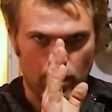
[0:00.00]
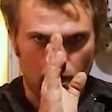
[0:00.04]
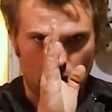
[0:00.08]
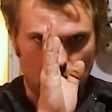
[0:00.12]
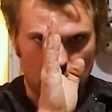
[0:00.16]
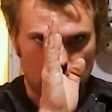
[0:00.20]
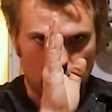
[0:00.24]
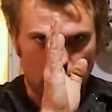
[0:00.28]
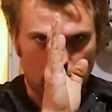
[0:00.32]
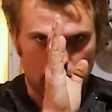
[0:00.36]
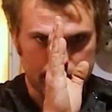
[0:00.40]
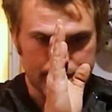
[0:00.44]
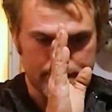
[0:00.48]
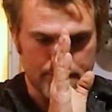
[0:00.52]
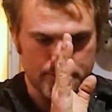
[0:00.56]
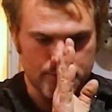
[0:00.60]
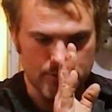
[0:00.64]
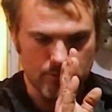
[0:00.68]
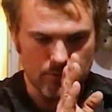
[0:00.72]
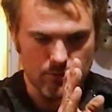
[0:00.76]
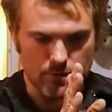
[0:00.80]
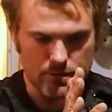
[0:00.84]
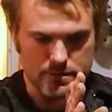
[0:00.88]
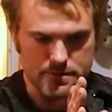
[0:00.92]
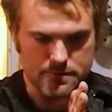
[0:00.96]
I like to
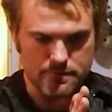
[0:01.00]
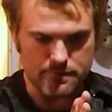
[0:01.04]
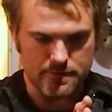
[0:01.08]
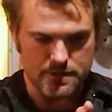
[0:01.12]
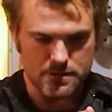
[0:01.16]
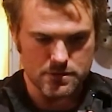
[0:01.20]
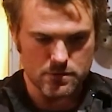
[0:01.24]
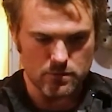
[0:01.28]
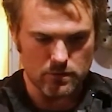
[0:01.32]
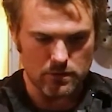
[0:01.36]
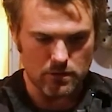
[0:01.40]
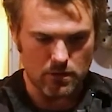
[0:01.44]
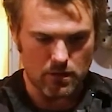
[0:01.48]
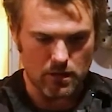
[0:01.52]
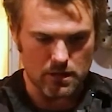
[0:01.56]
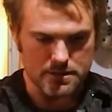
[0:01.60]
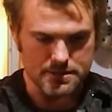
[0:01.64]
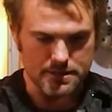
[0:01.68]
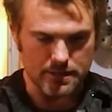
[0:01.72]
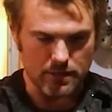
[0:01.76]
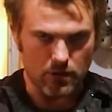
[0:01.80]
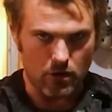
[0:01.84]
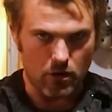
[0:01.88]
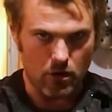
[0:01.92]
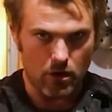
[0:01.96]
do is visualize
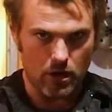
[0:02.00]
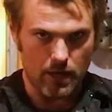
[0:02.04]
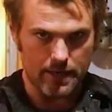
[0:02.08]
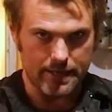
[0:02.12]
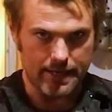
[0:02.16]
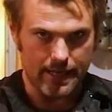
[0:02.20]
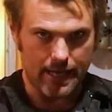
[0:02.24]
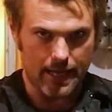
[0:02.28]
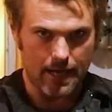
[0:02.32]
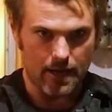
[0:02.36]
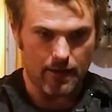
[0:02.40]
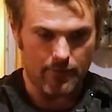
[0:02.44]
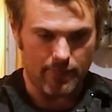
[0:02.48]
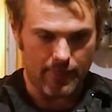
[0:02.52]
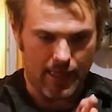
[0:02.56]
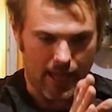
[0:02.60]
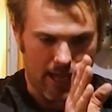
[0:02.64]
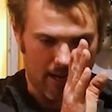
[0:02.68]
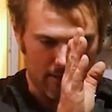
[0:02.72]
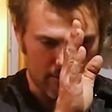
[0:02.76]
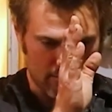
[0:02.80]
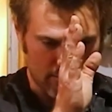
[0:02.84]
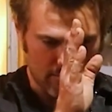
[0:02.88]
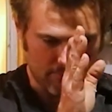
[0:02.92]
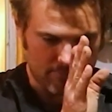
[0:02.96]
an eye down
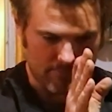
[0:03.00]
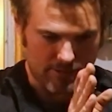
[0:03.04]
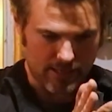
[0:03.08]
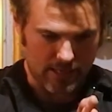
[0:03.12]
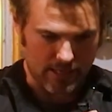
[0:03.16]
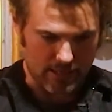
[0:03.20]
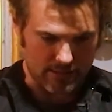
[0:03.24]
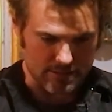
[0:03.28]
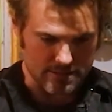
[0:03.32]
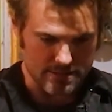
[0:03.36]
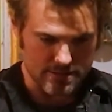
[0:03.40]
that piece.